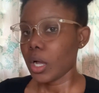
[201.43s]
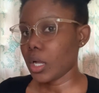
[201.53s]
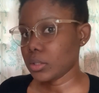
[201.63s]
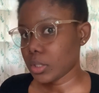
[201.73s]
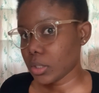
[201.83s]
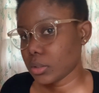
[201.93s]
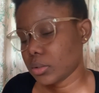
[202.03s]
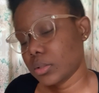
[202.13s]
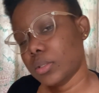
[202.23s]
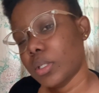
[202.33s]
And
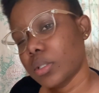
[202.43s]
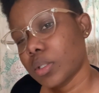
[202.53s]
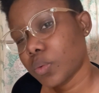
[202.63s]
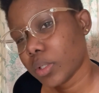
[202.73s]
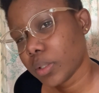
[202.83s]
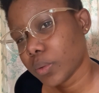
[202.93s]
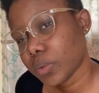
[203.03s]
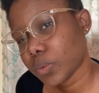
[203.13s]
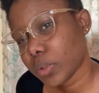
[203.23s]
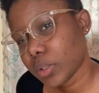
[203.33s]
then, and then what else?
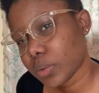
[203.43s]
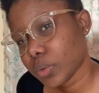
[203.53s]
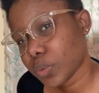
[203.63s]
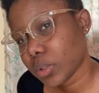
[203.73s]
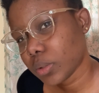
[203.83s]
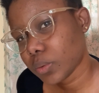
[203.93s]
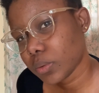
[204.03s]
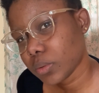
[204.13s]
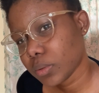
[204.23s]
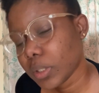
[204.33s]
What else? What else?
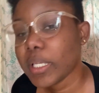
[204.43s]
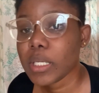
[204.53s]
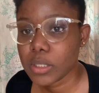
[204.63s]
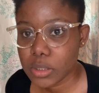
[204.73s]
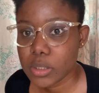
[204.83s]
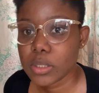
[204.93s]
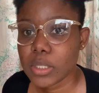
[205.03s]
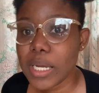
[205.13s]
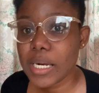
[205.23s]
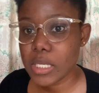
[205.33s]
Yes,
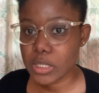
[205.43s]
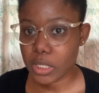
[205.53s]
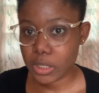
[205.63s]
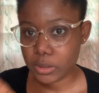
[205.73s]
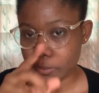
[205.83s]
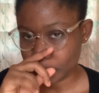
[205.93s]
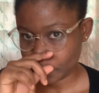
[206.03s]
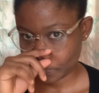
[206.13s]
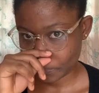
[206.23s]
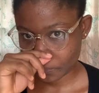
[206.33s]
Ghana is hard.
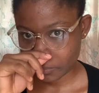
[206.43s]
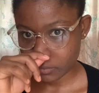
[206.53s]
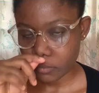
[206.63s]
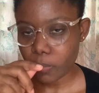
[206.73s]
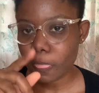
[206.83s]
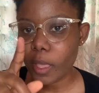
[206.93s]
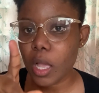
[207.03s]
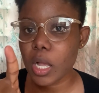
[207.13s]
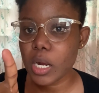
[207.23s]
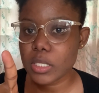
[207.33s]

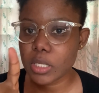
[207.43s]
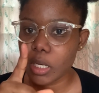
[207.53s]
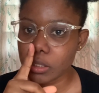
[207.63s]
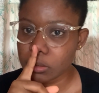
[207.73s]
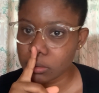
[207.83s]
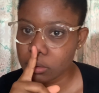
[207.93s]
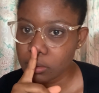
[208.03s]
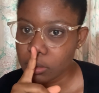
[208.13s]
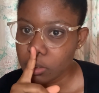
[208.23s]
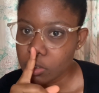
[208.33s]
Ghana is hard.
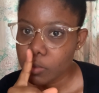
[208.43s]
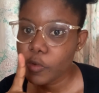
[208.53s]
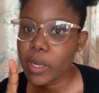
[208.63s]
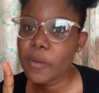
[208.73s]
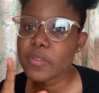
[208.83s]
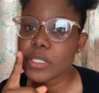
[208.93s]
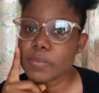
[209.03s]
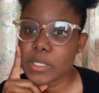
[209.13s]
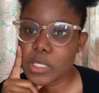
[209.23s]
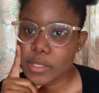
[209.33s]
So you come visit
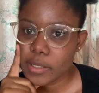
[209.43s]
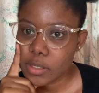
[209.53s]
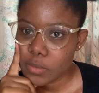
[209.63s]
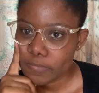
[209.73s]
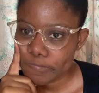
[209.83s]
me, it's